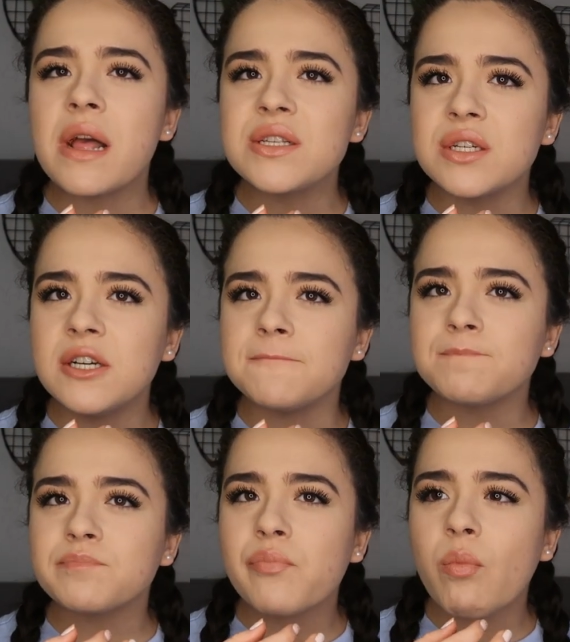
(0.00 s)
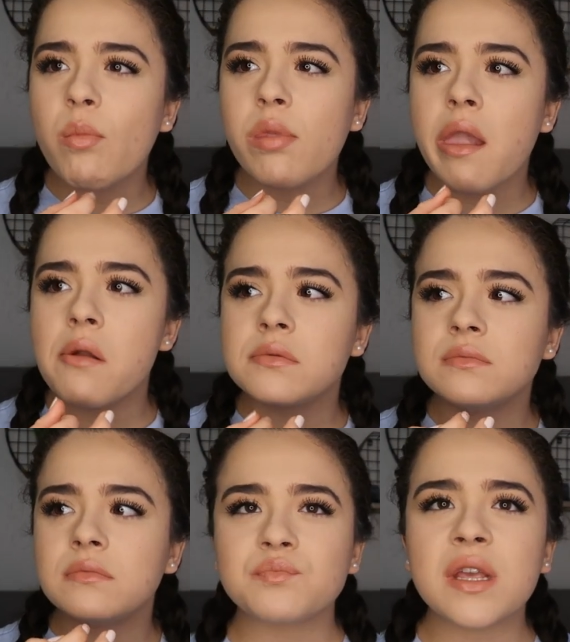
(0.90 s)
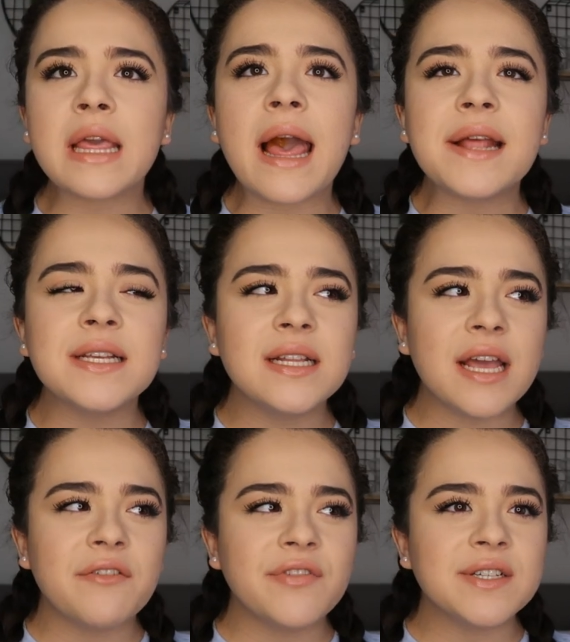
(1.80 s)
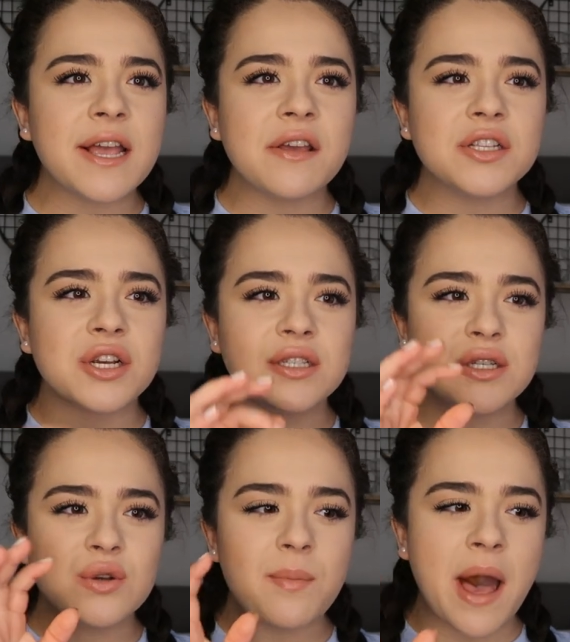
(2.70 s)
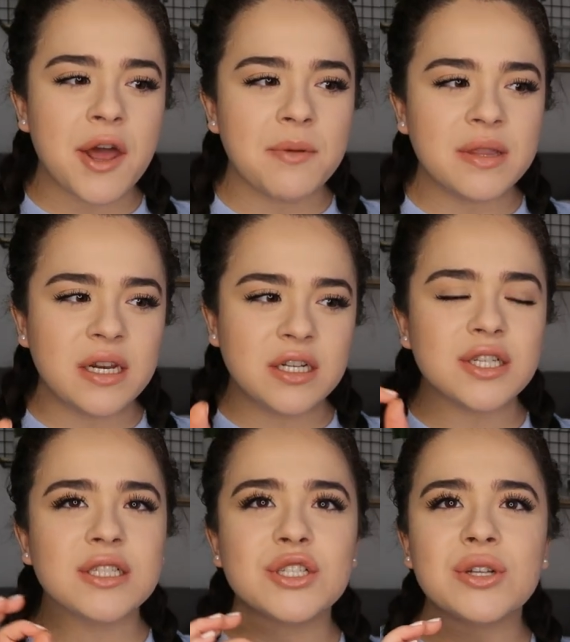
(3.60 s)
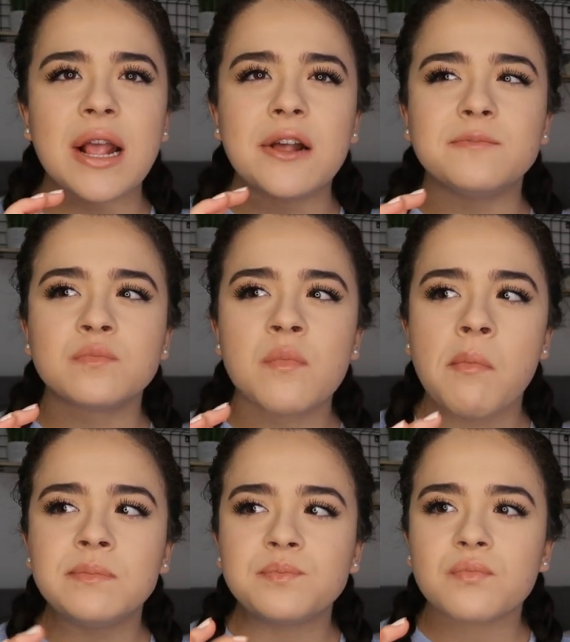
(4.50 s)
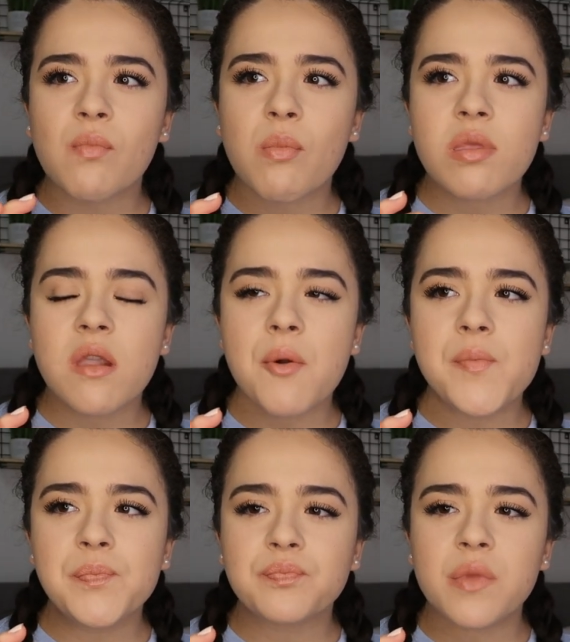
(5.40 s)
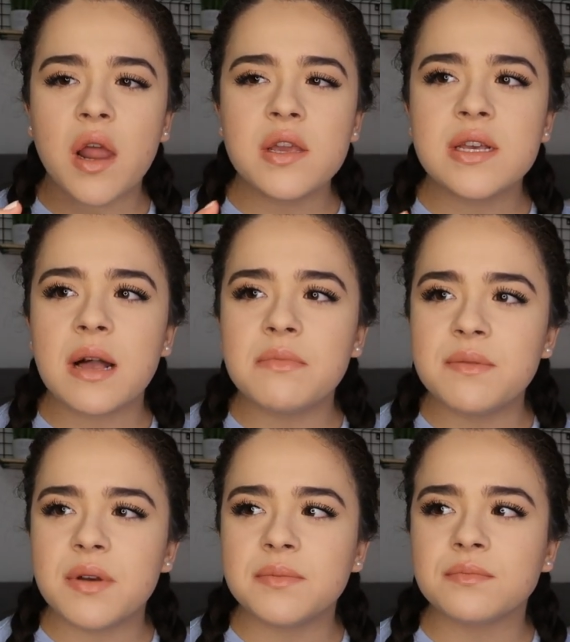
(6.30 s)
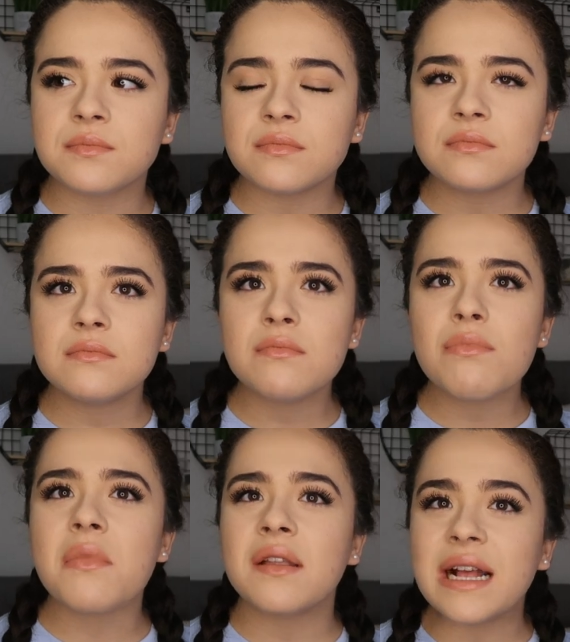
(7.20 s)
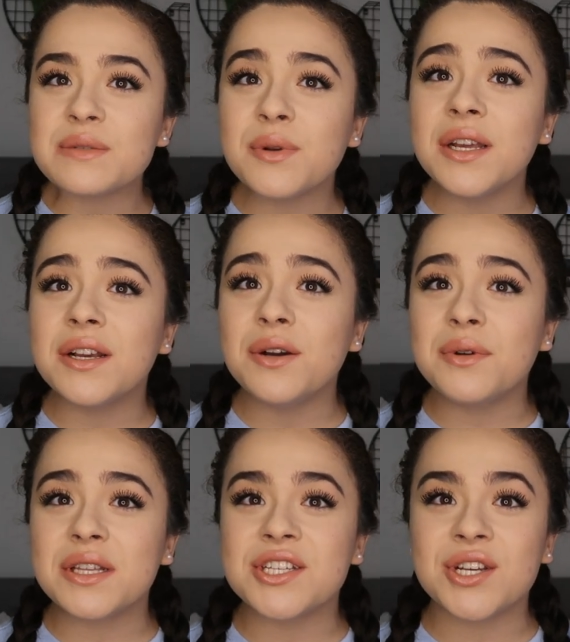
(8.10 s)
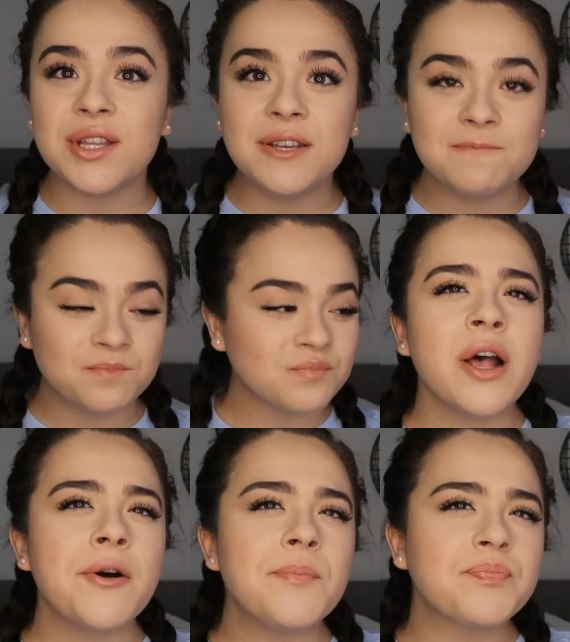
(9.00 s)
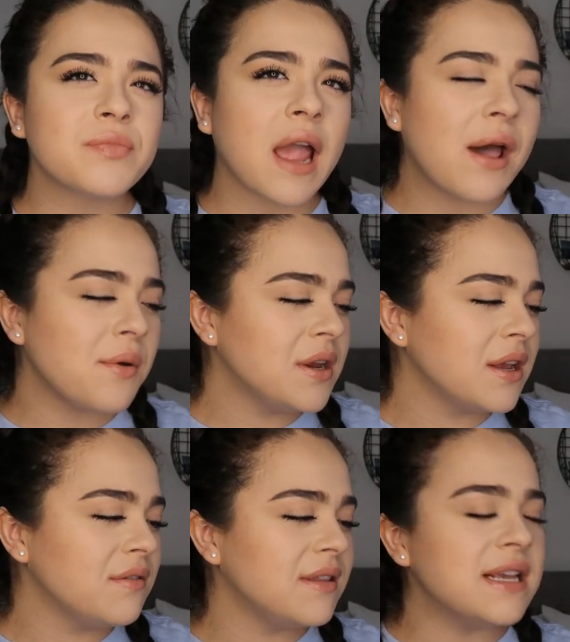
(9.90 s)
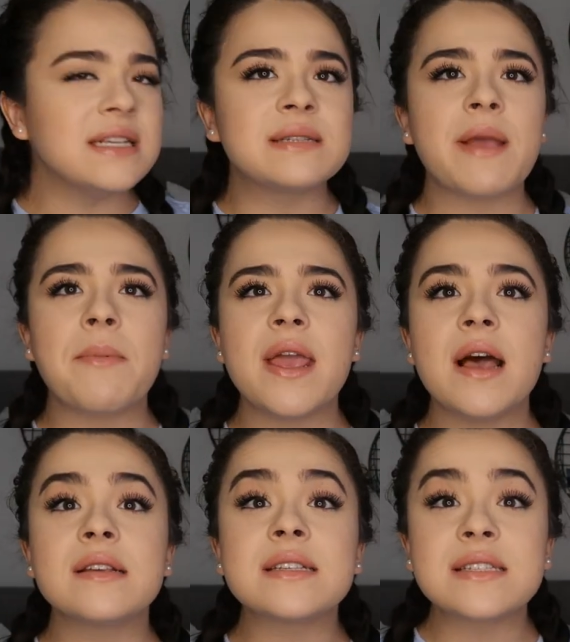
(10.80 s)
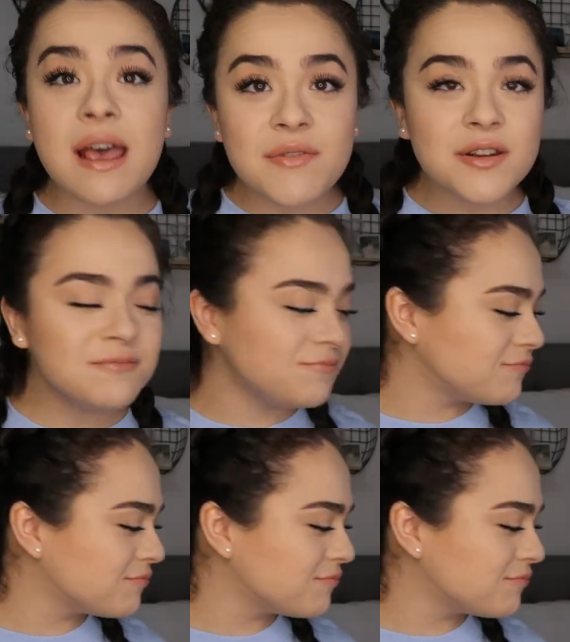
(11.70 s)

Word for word: That's good. The candy like feels like it turns into a powder, but then it turns into like a, not a gummy, but that's pretty good with the chili. So I would give these maybe a 7.